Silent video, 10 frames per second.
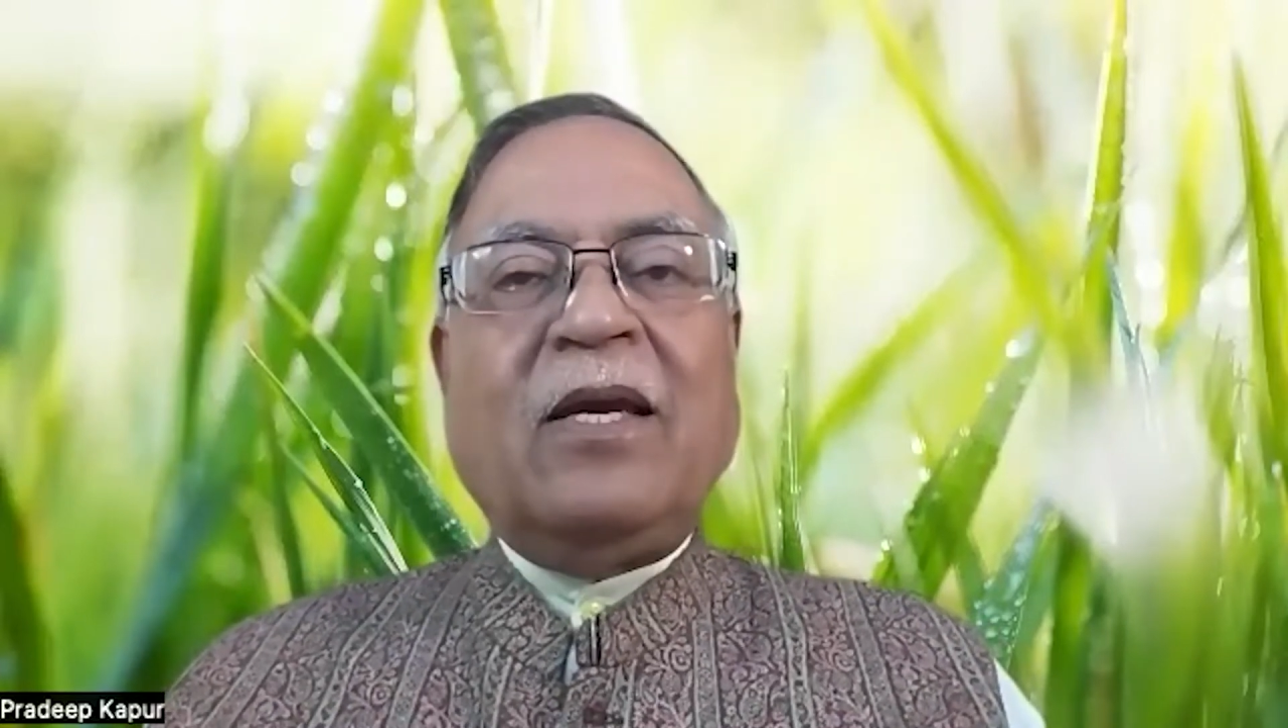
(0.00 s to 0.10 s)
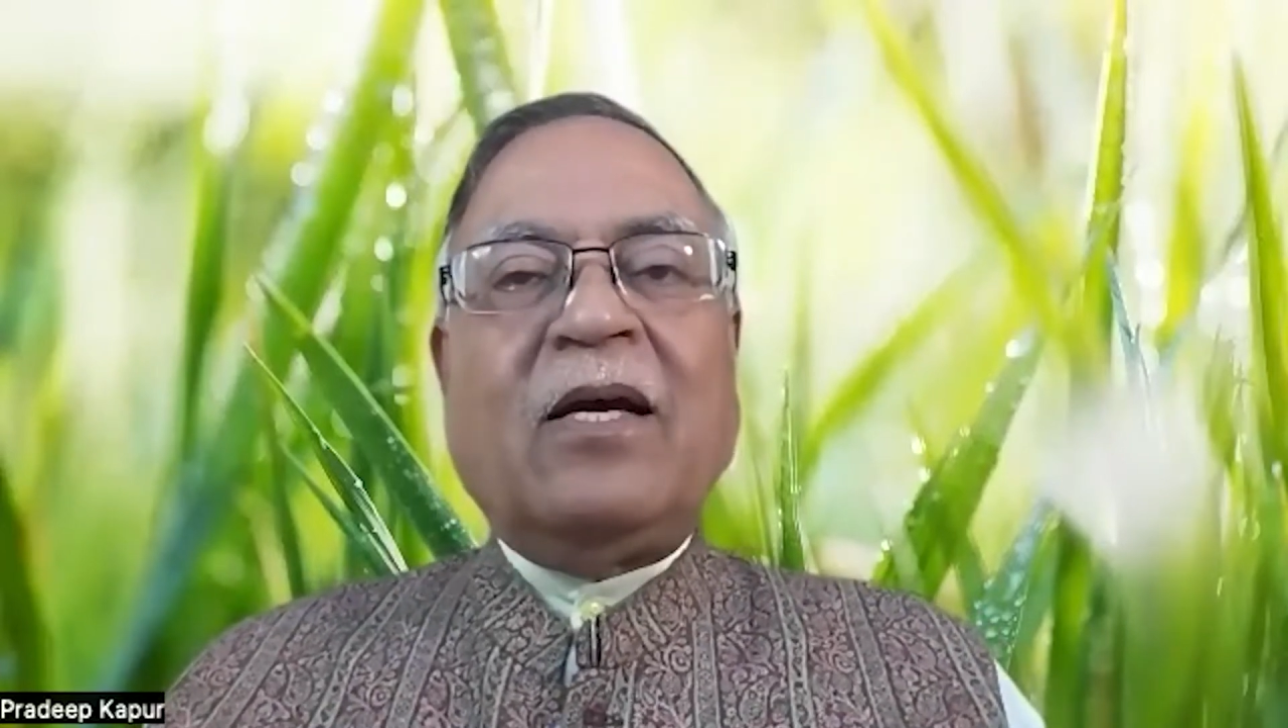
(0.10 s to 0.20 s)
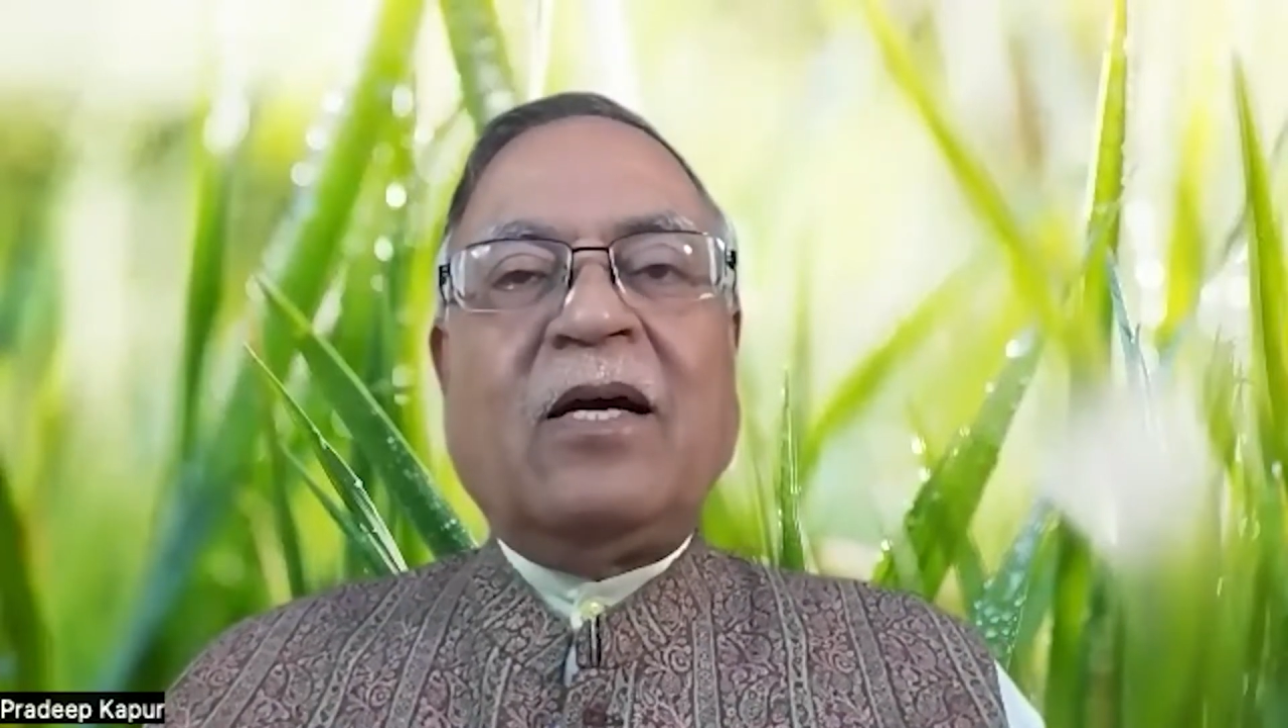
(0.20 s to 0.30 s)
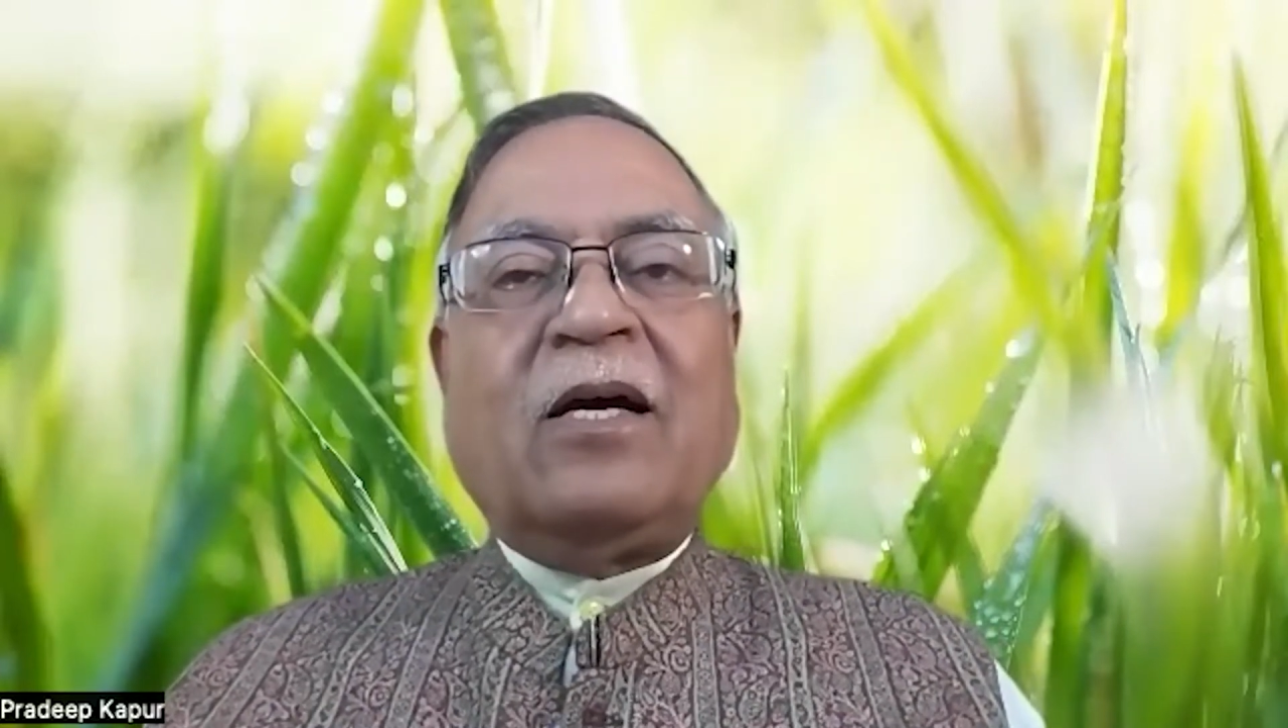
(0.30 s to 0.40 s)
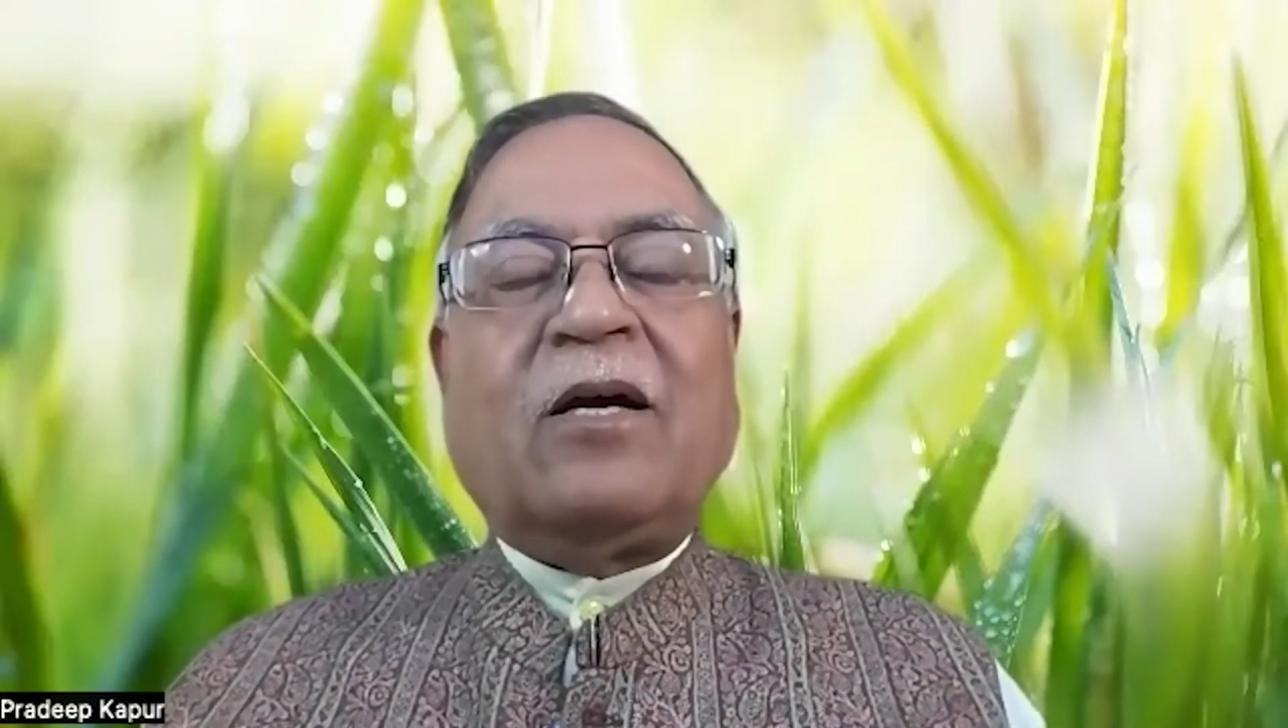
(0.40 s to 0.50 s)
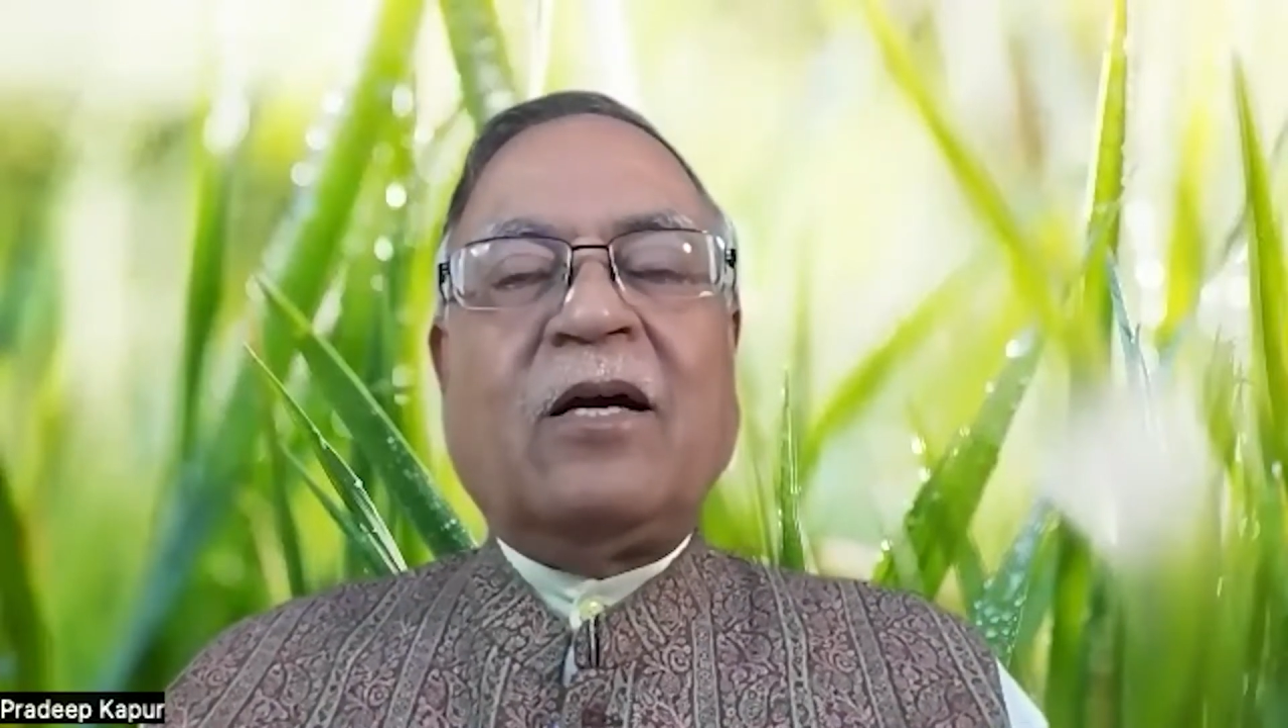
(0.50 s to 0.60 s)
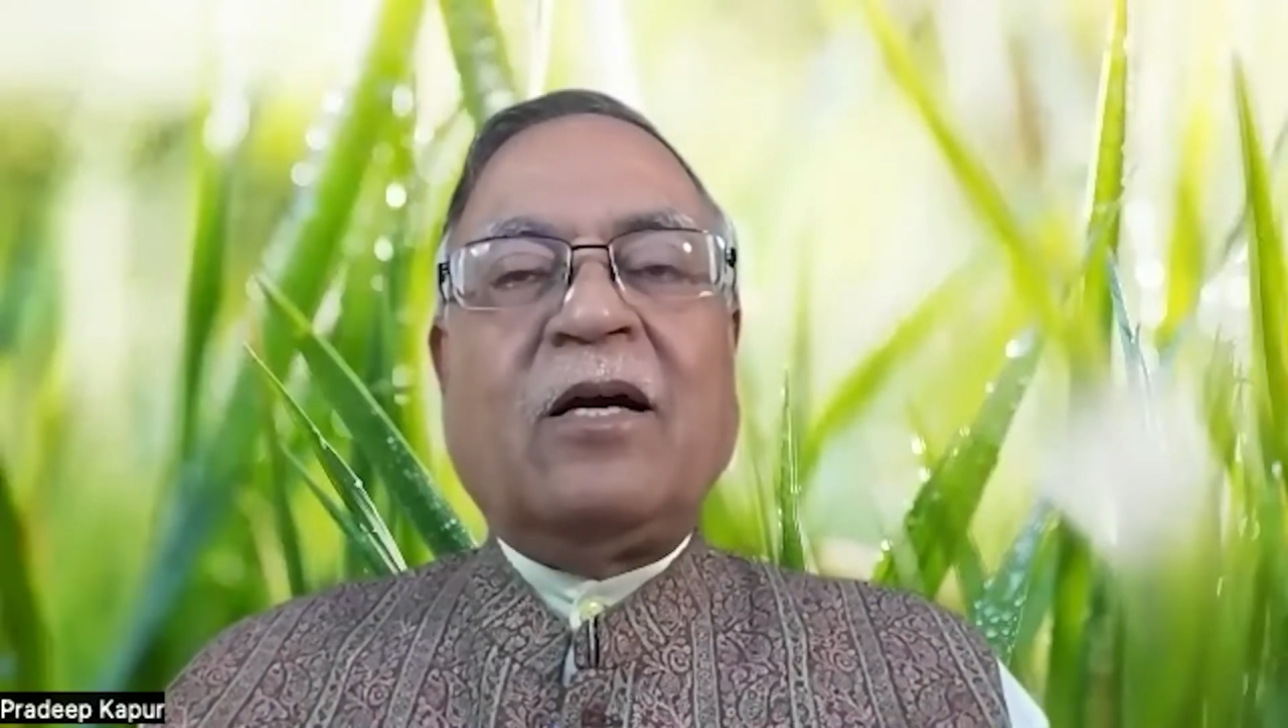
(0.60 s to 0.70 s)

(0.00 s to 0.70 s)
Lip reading: a